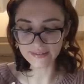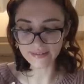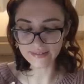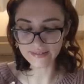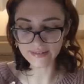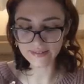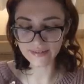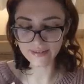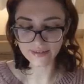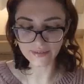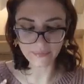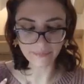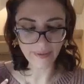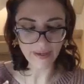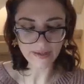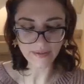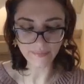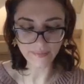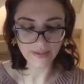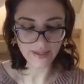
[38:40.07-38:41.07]
this
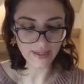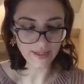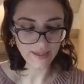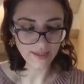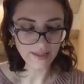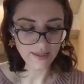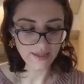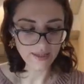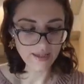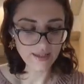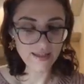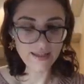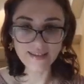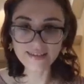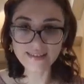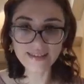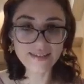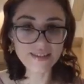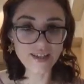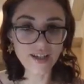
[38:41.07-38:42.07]
baby,
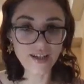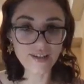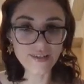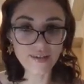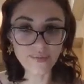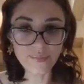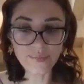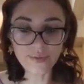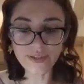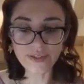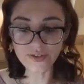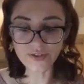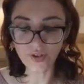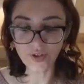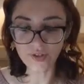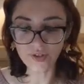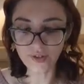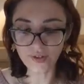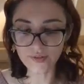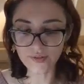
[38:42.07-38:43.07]
that's gonna be
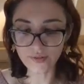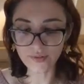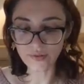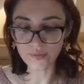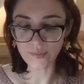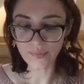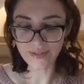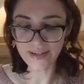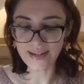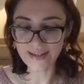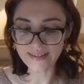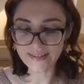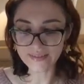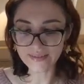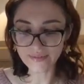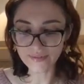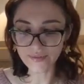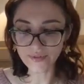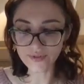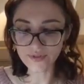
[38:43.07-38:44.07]
total surprise.
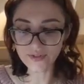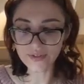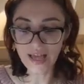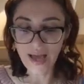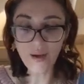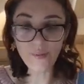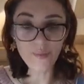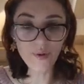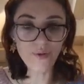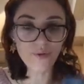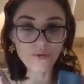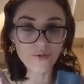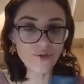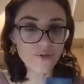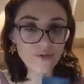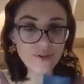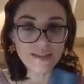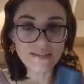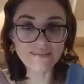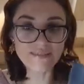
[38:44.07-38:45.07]
For some of
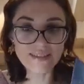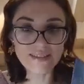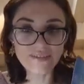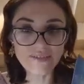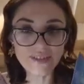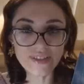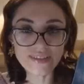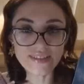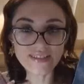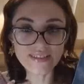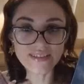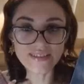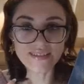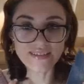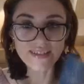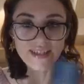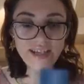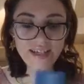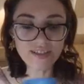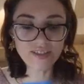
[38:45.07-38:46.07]
you, even with a
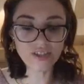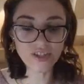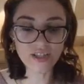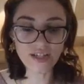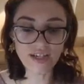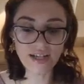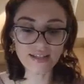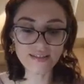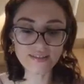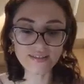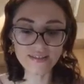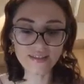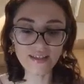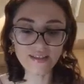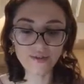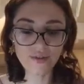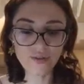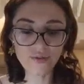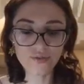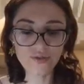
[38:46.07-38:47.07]
stranger, and
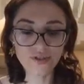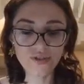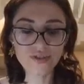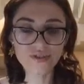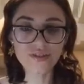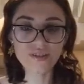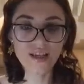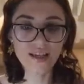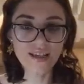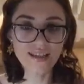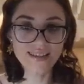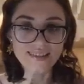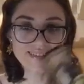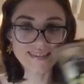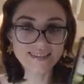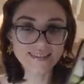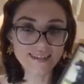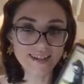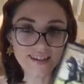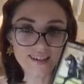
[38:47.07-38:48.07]
then you just
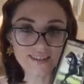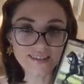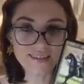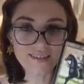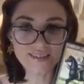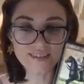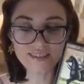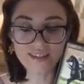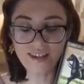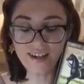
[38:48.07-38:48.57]
start